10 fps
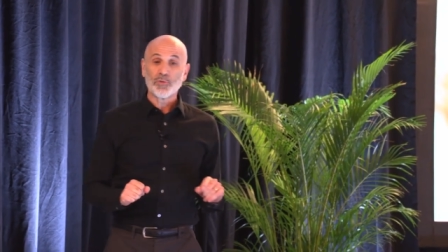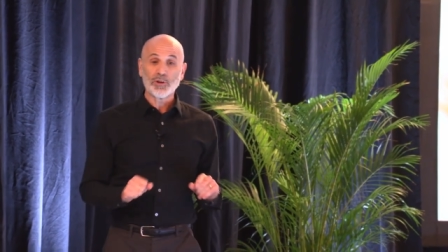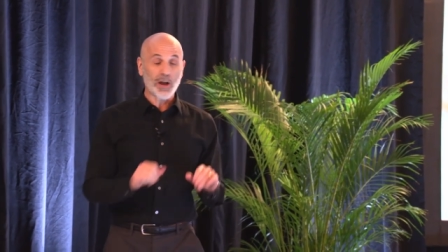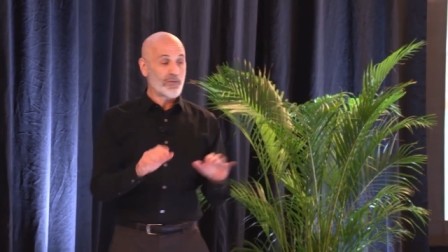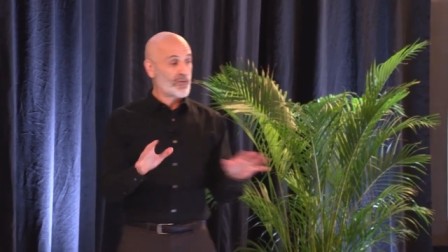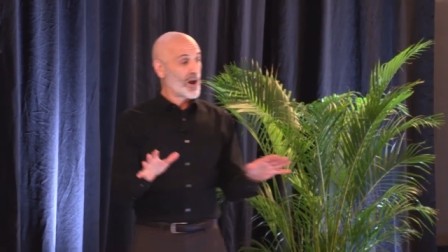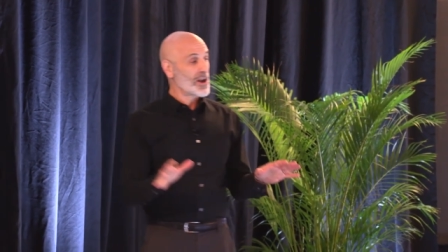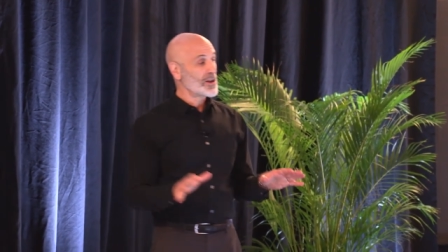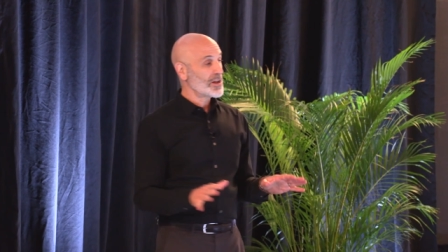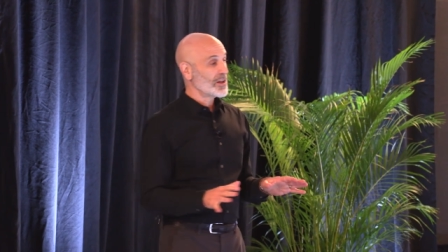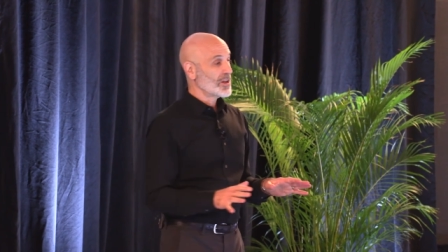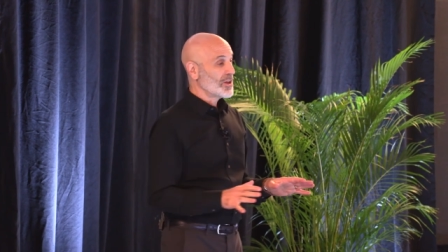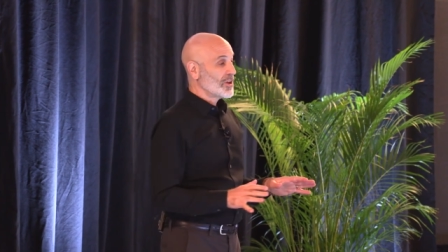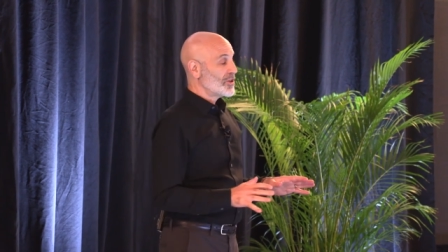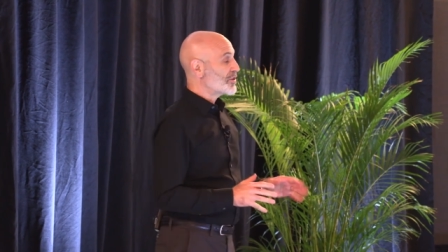You got a friend,
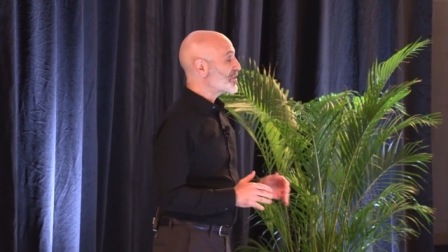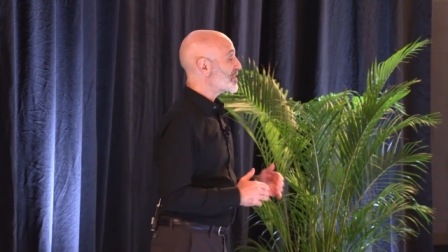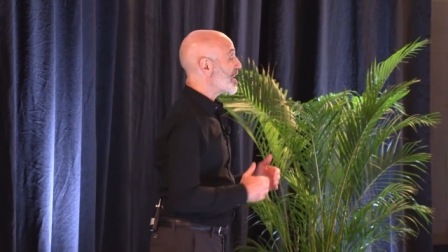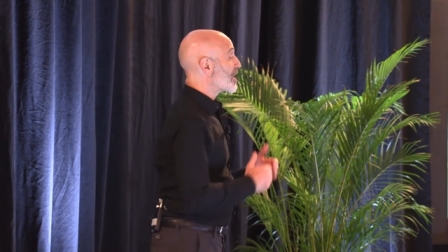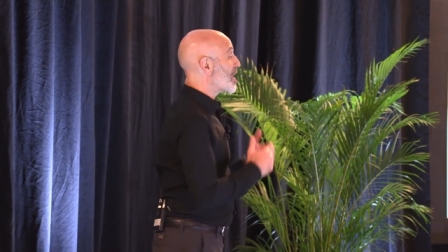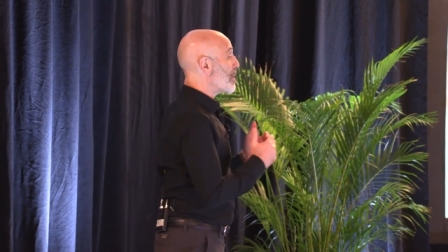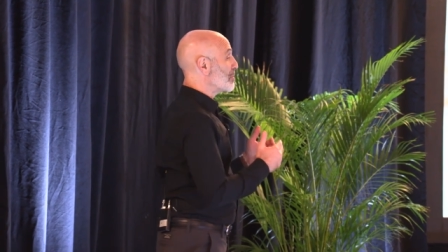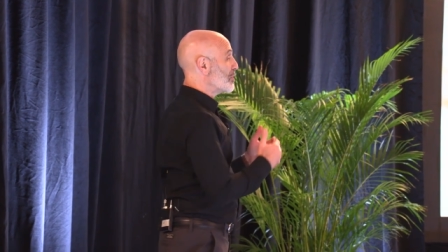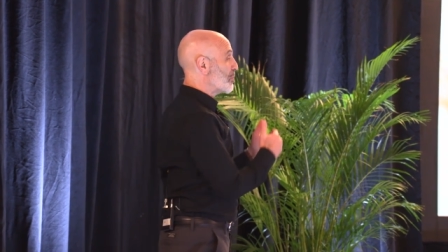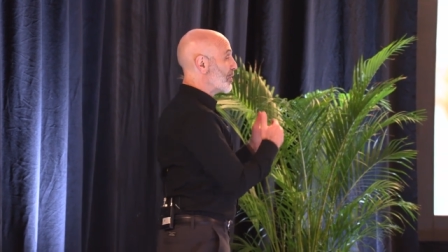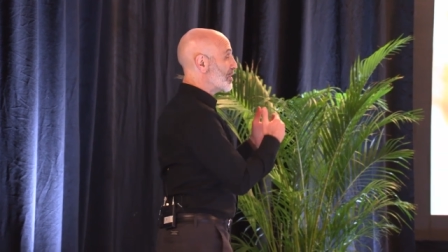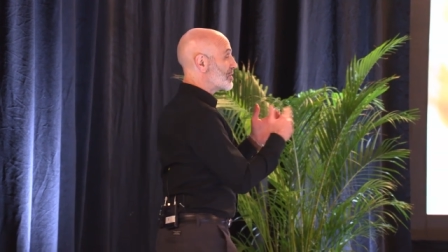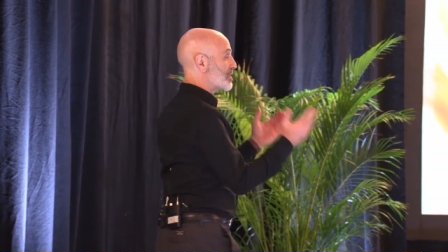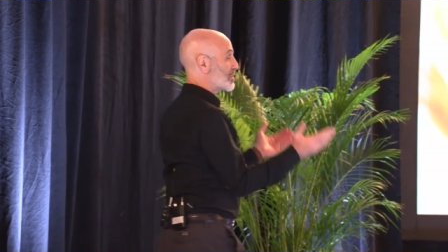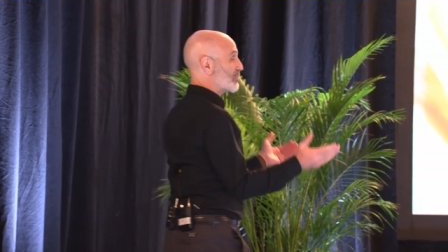you could just say a couple of
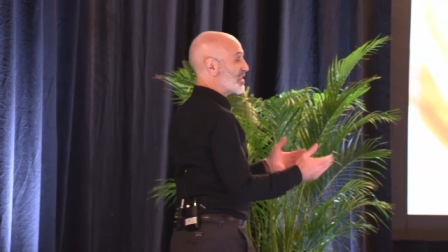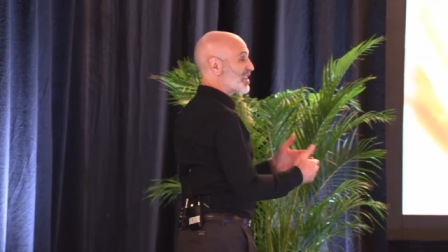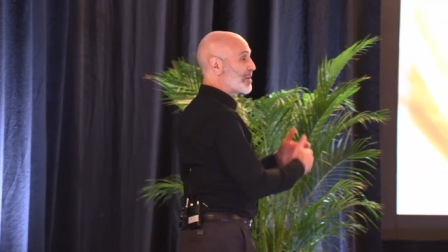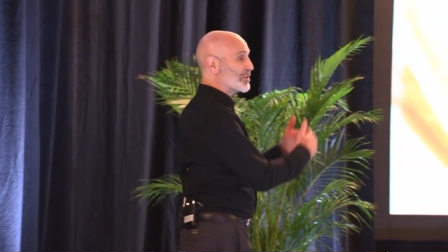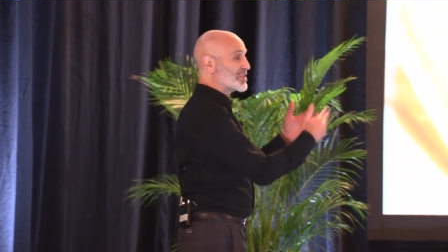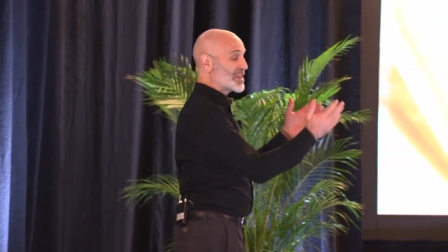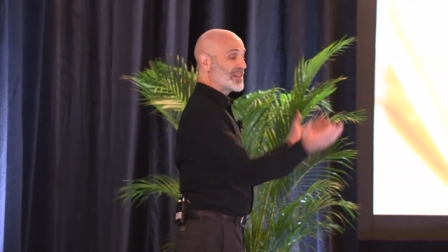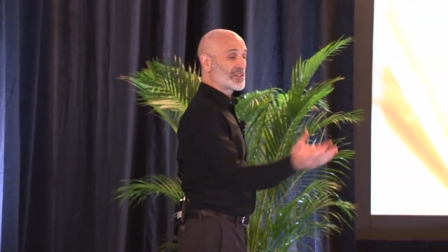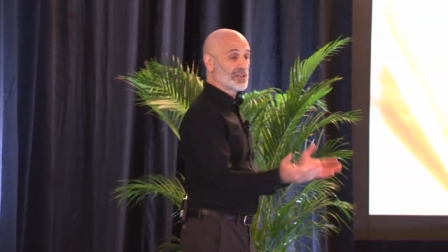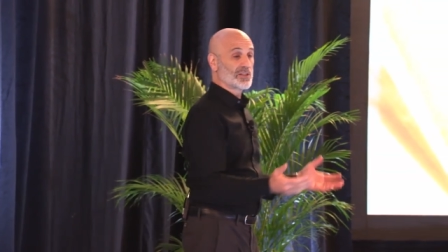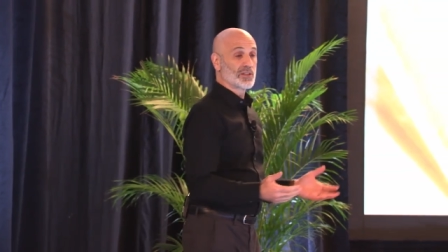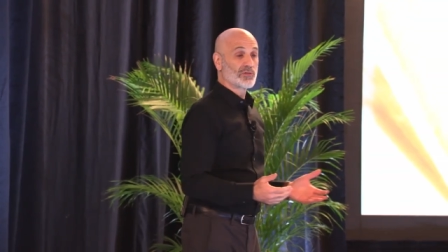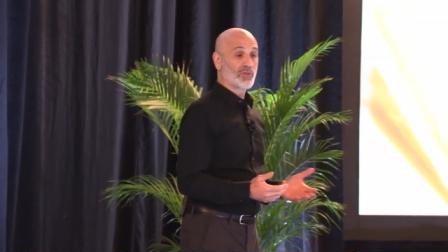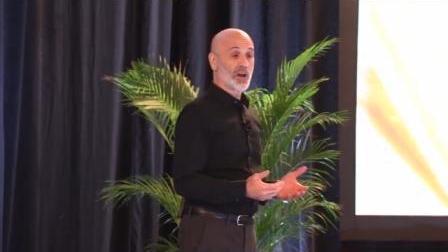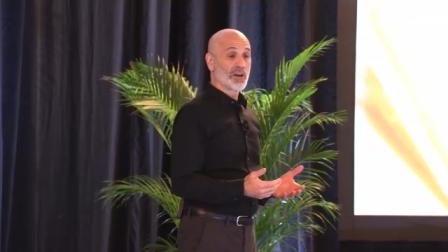words to this friend, a couple of sentences to
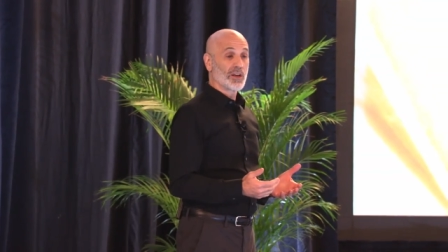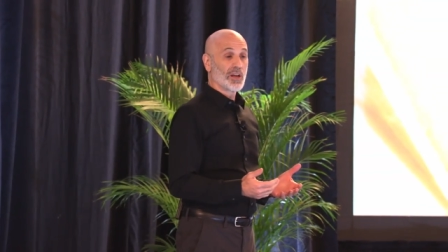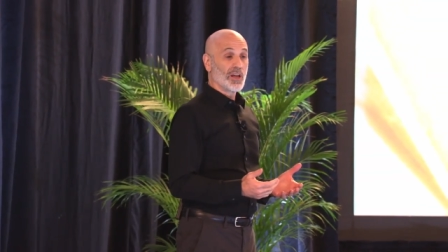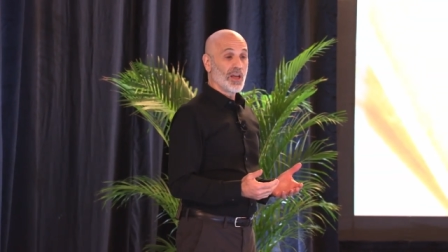this friend,